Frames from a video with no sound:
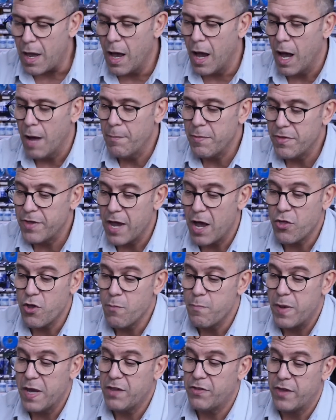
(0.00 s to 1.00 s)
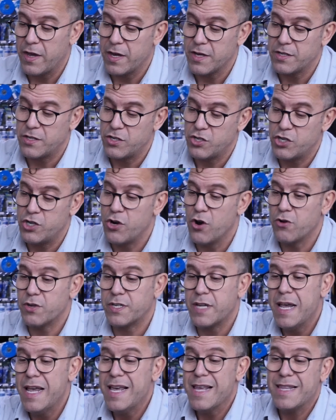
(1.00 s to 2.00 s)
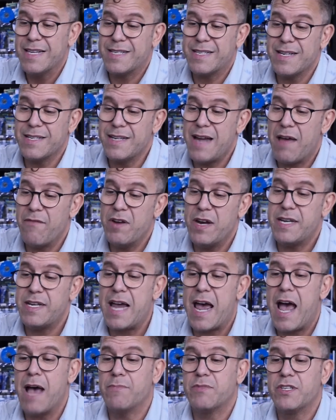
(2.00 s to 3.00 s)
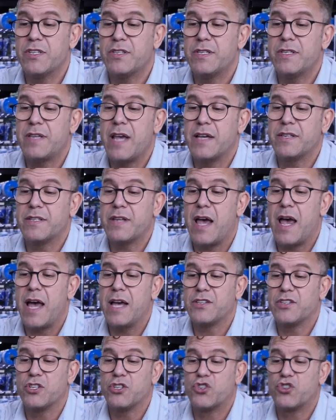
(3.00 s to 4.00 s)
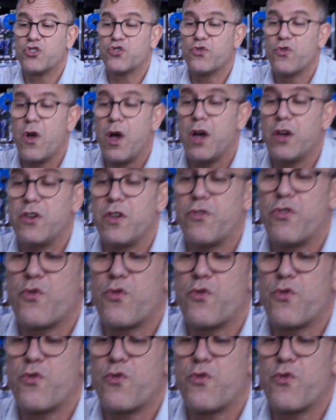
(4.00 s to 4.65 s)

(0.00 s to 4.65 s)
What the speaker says: The other big thing is you notice this doesn't have any tabs. This is, has a